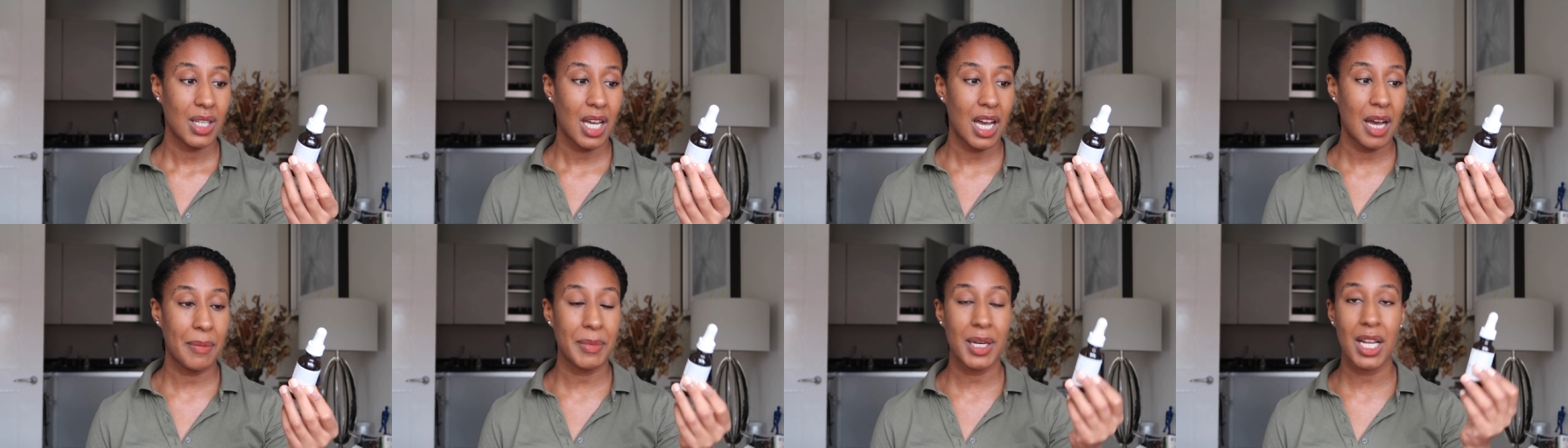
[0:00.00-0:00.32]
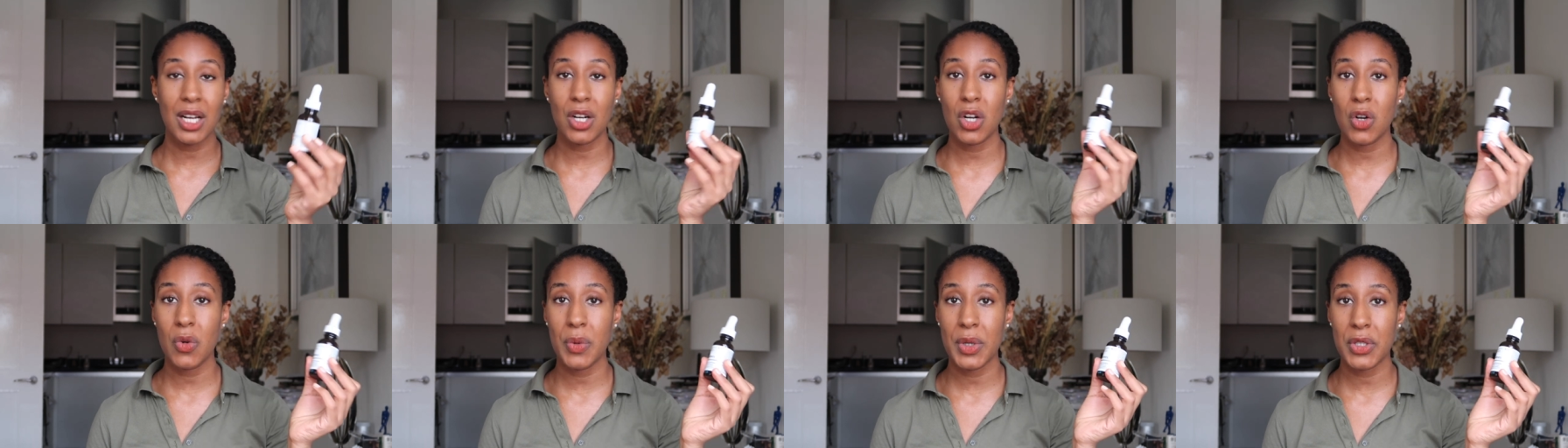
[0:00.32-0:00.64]
I'm
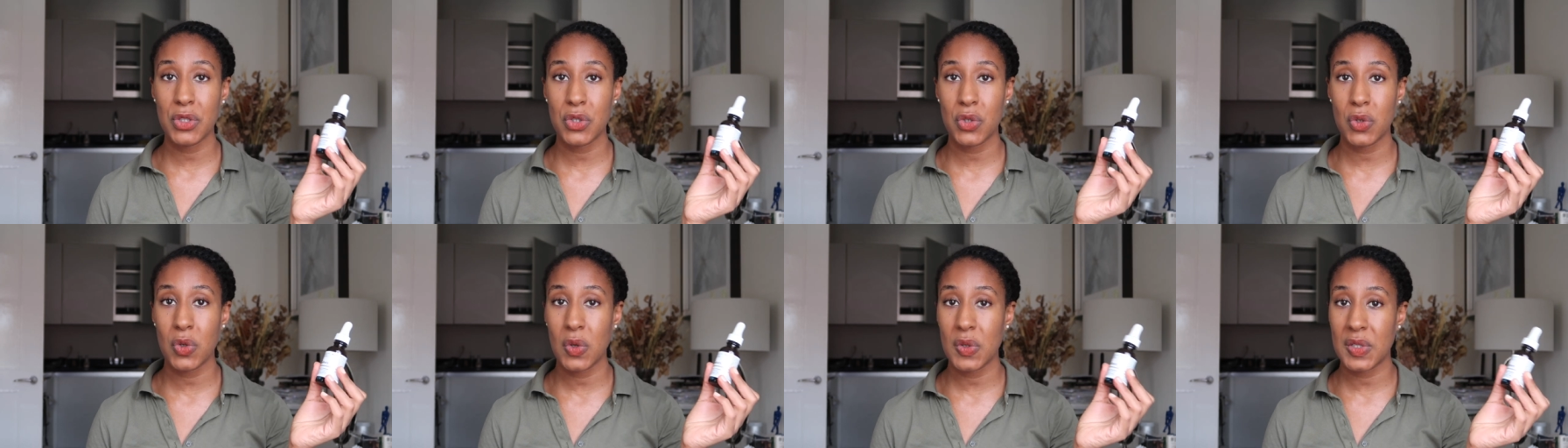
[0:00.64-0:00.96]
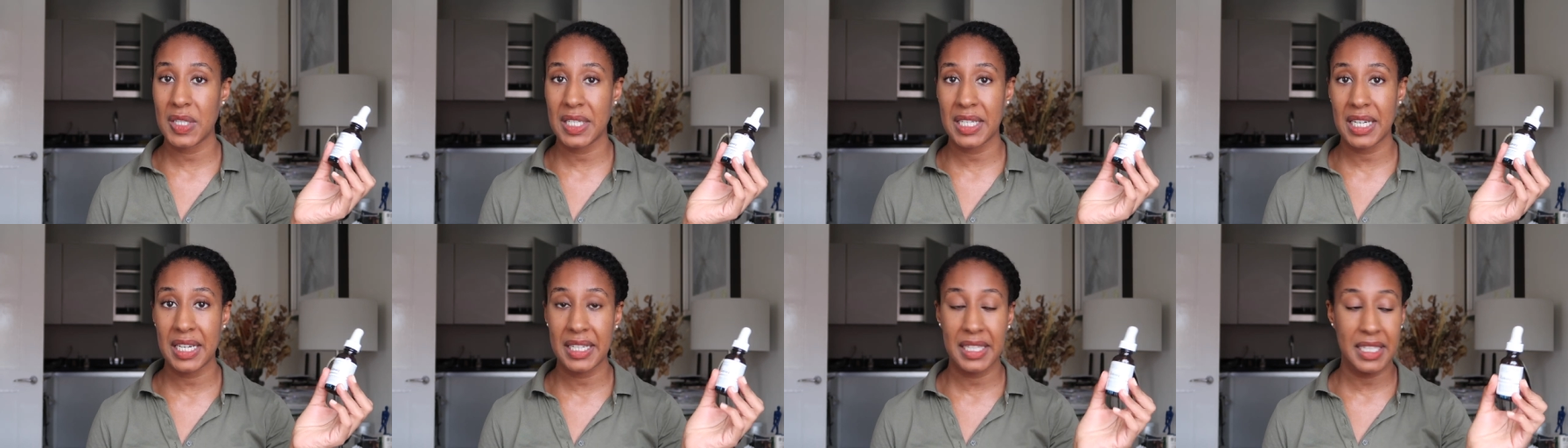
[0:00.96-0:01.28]
not going to
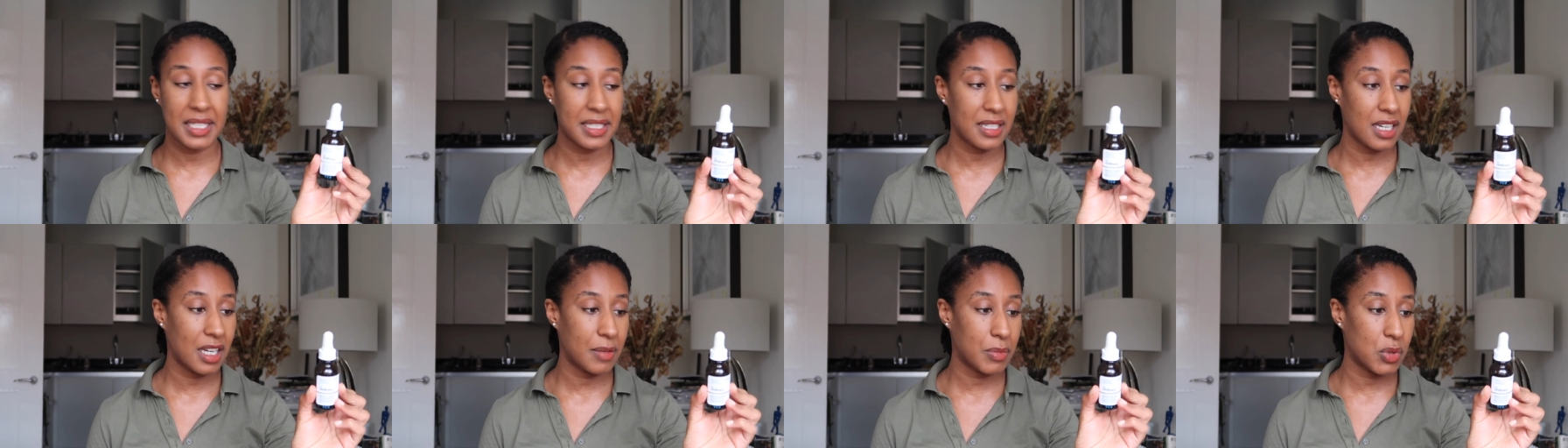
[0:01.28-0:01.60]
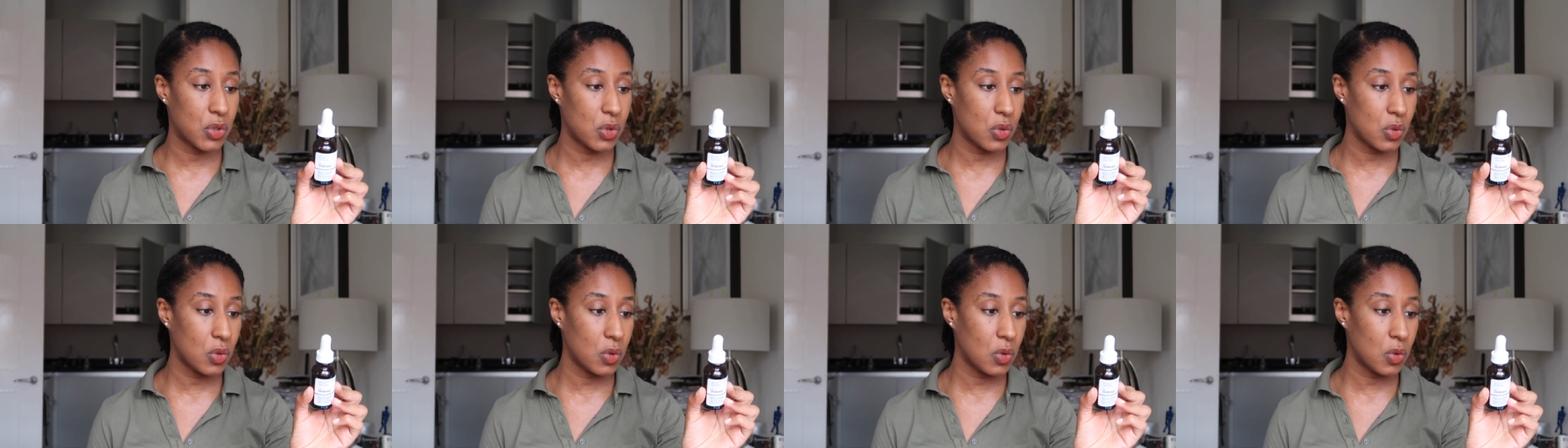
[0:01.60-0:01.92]
use it anytime
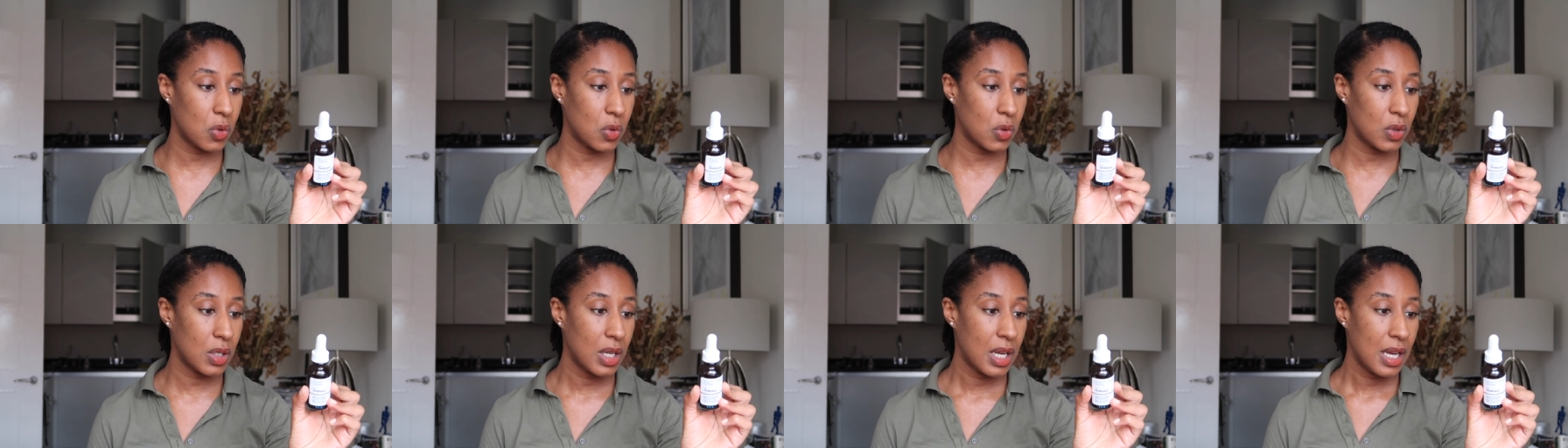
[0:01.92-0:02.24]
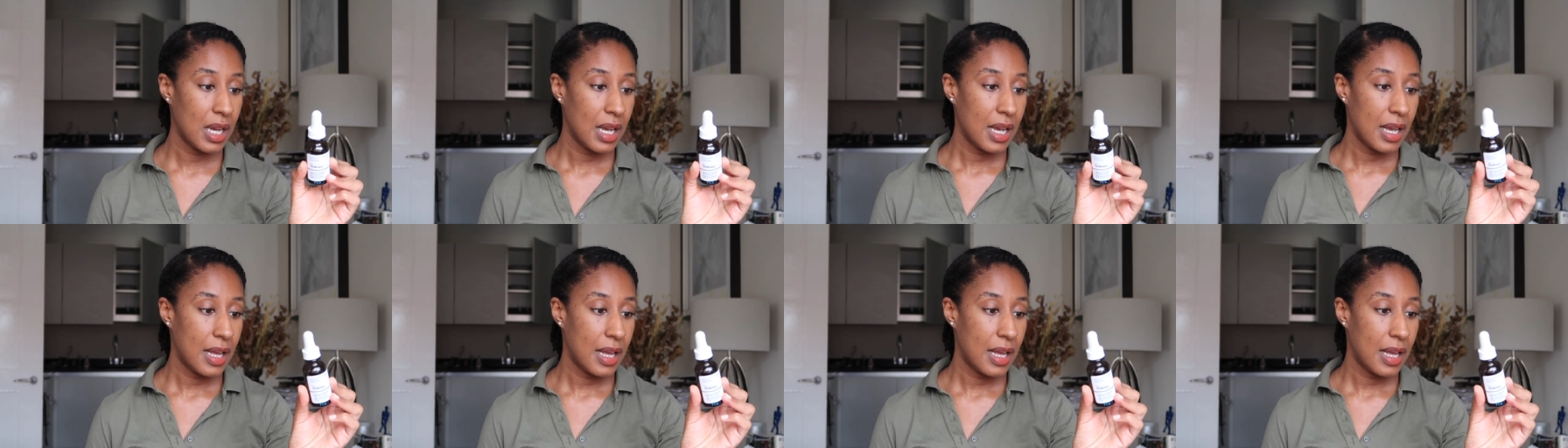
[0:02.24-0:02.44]
soon.